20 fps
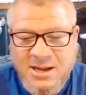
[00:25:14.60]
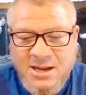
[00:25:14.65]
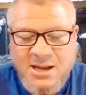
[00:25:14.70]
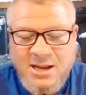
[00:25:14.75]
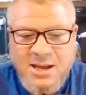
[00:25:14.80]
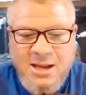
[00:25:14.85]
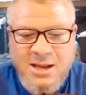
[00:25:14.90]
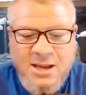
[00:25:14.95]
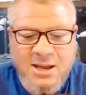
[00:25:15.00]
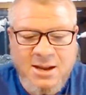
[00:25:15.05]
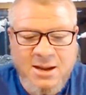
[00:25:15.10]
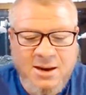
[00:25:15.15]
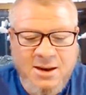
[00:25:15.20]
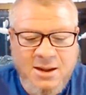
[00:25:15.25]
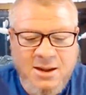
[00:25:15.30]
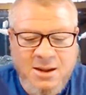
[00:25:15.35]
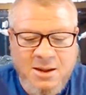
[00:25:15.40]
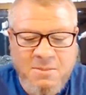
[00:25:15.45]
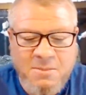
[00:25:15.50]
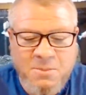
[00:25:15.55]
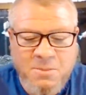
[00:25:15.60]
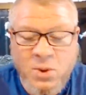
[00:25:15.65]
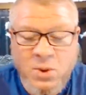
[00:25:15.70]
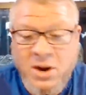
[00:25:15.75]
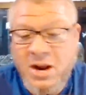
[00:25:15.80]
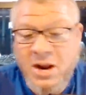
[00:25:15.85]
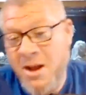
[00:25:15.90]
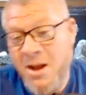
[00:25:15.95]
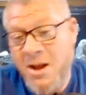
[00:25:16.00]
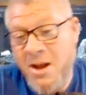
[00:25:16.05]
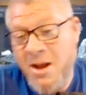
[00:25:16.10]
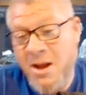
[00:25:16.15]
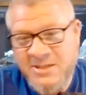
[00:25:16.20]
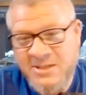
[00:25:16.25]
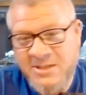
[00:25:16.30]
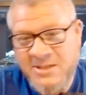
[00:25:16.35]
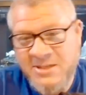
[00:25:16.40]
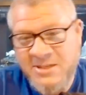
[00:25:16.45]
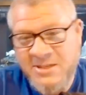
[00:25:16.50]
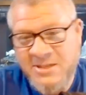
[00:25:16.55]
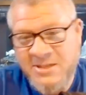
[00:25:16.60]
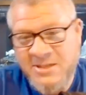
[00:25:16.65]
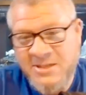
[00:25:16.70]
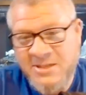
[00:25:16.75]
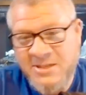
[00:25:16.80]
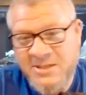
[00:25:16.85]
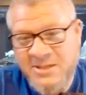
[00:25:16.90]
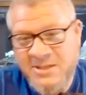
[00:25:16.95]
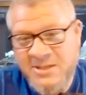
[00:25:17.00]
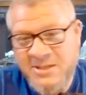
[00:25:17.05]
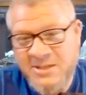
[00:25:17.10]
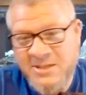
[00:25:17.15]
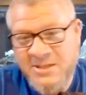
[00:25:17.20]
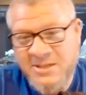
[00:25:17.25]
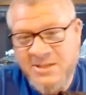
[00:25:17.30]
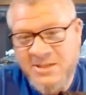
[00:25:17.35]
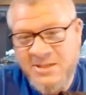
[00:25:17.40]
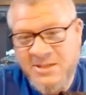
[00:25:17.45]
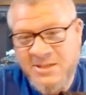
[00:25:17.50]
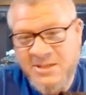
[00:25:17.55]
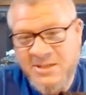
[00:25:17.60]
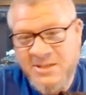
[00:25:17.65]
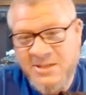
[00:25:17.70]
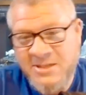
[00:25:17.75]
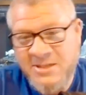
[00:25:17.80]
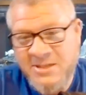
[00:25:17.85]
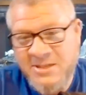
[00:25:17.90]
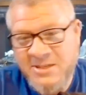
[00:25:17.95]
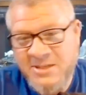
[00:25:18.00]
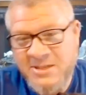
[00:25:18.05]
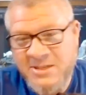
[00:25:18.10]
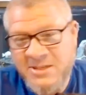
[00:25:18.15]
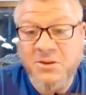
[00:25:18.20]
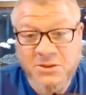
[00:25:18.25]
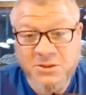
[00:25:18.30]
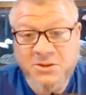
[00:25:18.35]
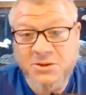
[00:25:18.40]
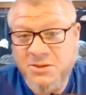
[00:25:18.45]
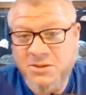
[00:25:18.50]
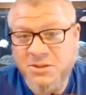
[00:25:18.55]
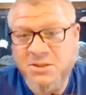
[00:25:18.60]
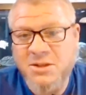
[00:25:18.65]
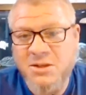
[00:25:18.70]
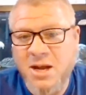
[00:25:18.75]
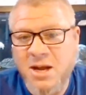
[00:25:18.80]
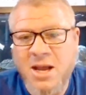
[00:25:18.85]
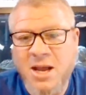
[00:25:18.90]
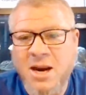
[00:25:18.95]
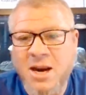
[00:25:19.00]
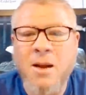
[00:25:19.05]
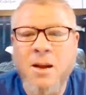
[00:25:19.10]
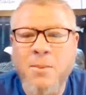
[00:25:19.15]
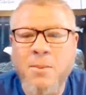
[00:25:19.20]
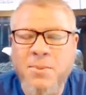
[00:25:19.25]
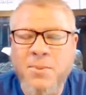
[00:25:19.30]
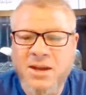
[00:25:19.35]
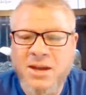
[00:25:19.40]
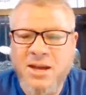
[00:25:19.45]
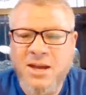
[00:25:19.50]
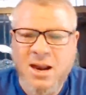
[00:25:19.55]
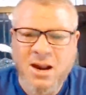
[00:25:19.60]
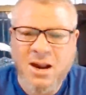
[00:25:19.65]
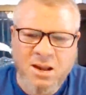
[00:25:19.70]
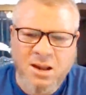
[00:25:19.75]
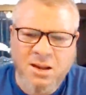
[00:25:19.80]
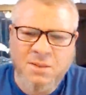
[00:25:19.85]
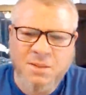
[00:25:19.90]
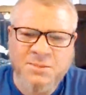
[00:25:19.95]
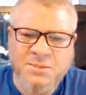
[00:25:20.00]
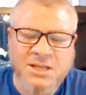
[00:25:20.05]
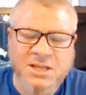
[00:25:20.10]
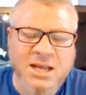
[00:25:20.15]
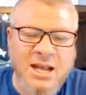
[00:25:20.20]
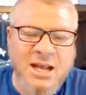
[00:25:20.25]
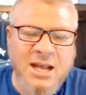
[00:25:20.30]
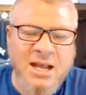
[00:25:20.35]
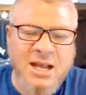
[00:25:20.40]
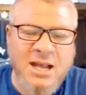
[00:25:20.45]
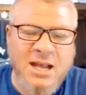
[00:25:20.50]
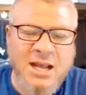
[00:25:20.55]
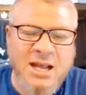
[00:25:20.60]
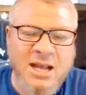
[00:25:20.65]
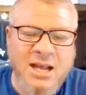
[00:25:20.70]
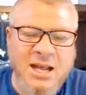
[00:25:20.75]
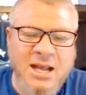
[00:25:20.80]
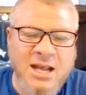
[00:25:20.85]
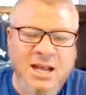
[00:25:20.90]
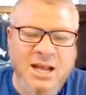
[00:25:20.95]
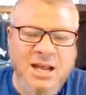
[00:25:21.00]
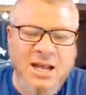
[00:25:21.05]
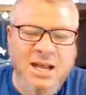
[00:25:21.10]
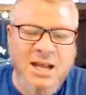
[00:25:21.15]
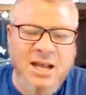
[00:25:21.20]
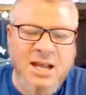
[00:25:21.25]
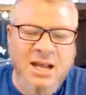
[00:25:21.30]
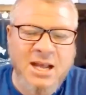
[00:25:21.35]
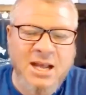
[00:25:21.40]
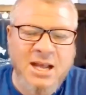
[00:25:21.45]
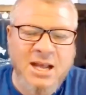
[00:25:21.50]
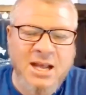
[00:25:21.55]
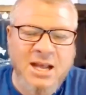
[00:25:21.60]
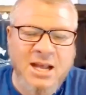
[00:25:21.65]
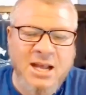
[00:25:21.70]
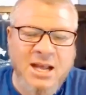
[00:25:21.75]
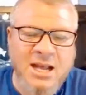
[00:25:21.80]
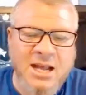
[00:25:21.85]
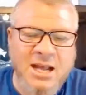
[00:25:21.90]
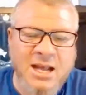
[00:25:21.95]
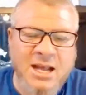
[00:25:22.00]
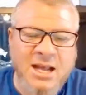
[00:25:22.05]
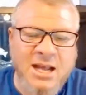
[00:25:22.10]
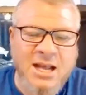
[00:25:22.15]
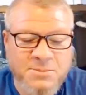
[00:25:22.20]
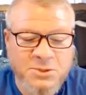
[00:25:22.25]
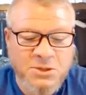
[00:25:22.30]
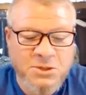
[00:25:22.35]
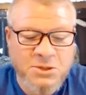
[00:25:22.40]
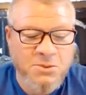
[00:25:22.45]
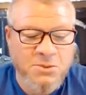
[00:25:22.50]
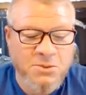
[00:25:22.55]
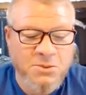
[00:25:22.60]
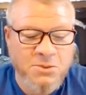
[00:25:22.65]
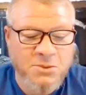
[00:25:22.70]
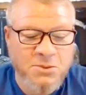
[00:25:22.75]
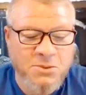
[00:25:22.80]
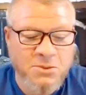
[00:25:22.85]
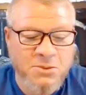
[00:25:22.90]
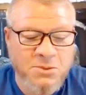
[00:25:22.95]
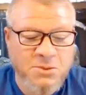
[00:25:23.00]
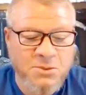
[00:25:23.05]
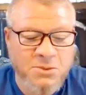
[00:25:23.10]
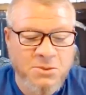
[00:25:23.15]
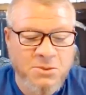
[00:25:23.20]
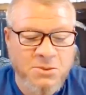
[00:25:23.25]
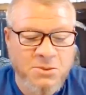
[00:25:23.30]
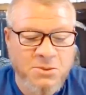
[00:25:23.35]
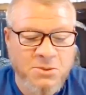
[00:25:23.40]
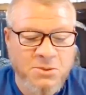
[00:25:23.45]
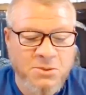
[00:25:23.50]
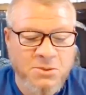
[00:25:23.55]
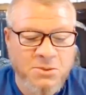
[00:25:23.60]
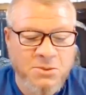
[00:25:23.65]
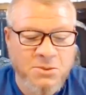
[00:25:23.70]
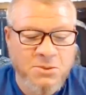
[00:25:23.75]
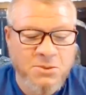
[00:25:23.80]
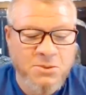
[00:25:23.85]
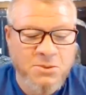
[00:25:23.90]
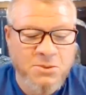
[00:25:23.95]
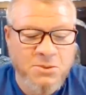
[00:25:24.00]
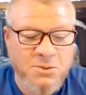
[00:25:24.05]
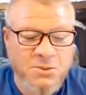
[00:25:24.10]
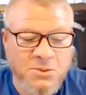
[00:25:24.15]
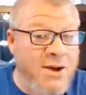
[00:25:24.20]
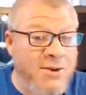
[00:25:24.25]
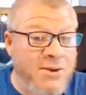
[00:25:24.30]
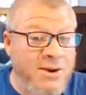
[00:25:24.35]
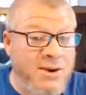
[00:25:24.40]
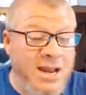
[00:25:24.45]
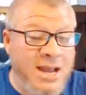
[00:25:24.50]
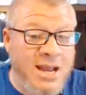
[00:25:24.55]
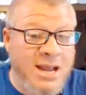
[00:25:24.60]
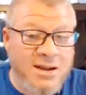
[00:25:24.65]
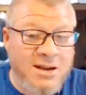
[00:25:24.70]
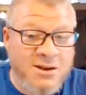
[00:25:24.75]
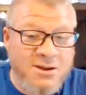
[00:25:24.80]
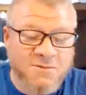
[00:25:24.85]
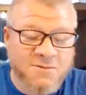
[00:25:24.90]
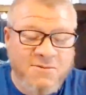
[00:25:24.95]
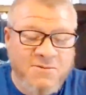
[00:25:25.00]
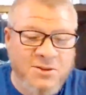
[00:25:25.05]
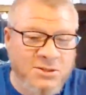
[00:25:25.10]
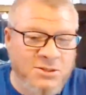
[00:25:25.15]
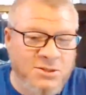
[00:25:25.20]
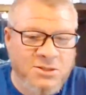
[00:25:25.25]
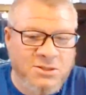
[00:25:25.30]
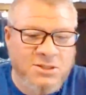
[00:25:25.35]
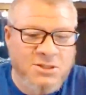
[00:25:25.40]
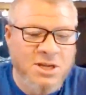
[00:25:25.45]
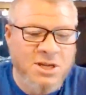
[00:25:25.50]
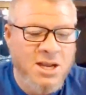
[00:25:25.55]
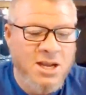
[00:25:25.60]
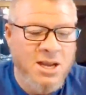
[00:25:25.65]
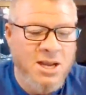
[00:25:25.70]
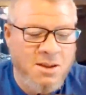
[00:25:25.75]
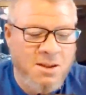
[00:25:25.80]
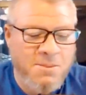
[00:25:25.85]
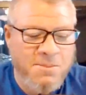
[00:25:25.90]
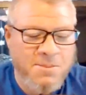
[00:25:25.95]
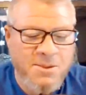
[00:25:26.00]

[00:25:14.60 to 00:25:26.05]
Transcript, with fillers: And um, when it comes out the other end, um, your filters suck it up. It kind of clumps together again. And um, so it comes in green, goes out dead, your filters suck it up.